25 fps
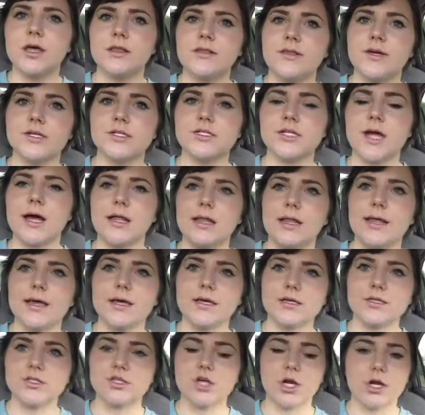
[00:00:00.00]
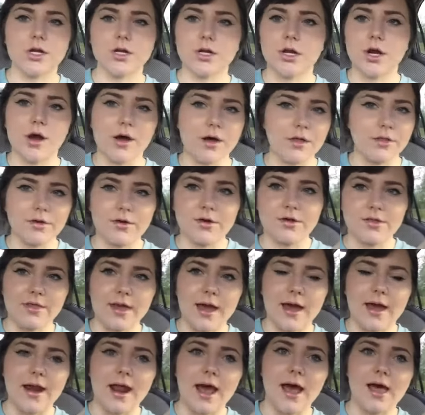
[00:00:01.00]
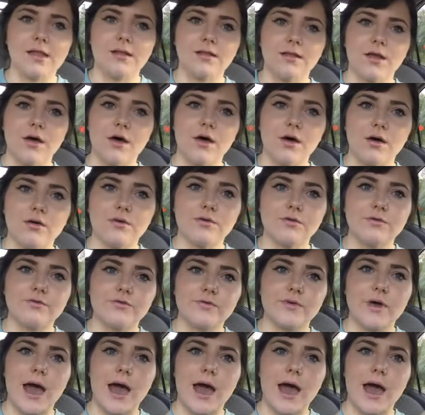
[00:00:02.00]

there's not like a certain color that I love.